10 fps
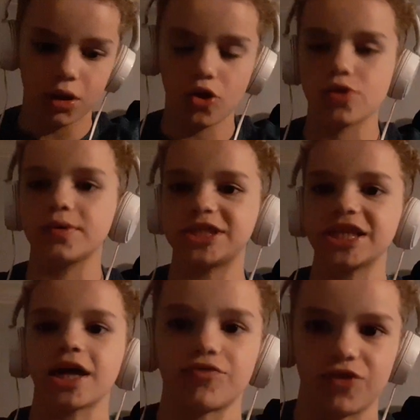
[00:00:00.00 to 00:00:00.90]
It wasn't
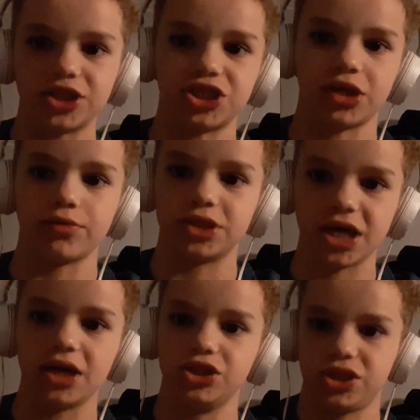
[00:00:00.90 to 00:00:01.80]
rushing, it was
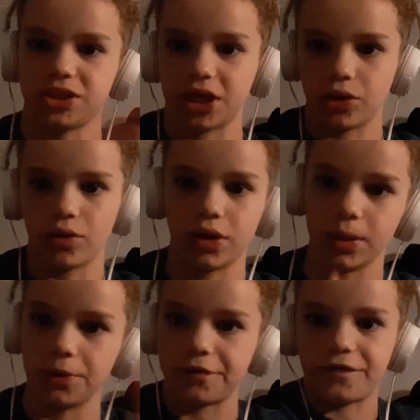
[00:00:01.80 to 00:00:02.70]
kind of just like going a
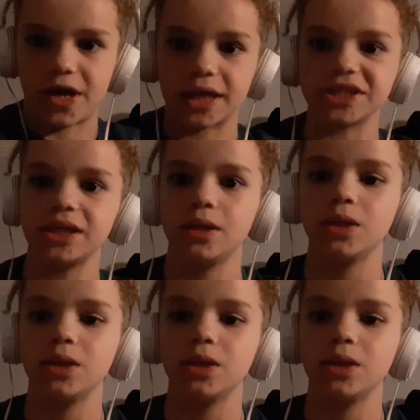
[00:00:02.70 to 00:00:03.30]
little fast.